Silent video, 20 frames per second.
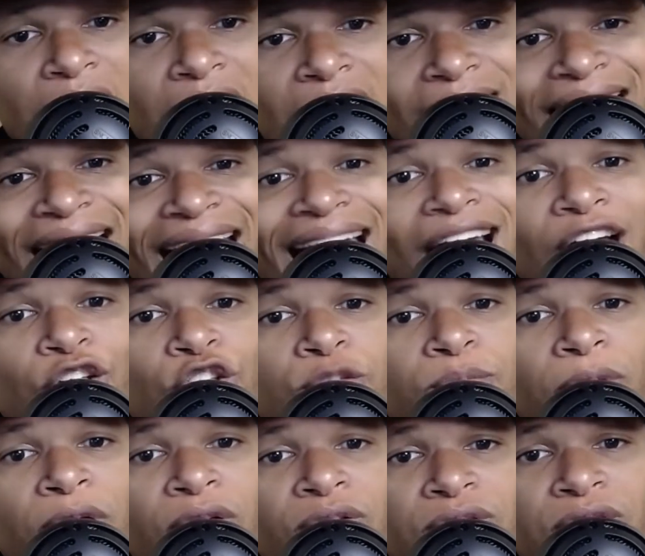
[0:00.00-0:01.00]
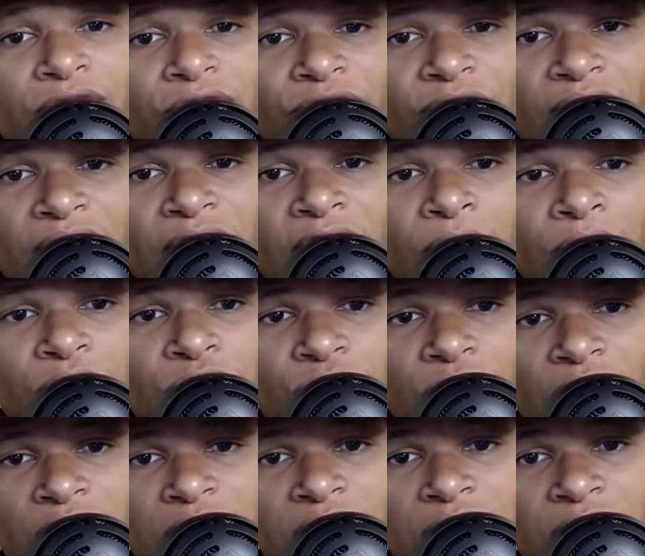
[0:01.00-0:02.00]
The hackers posted a video
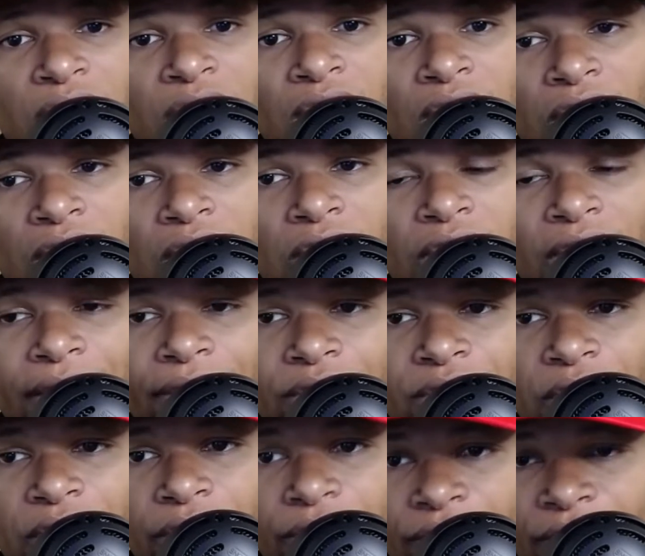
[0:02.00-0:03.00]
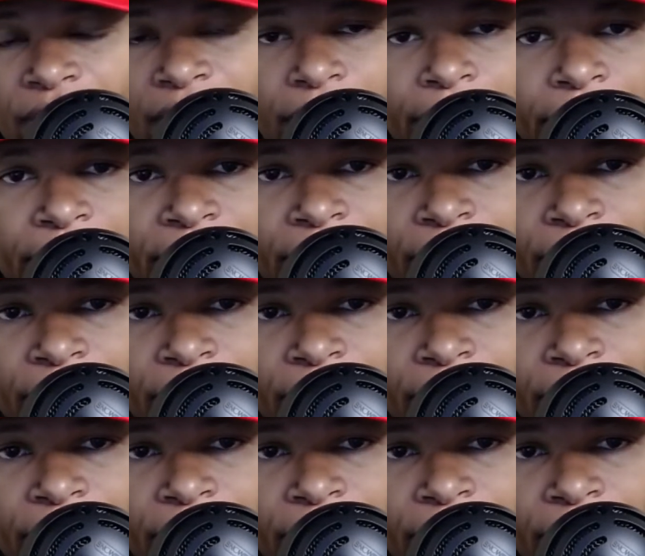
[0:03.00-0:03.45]
addressed. Oh, yeah, there's a little video on here.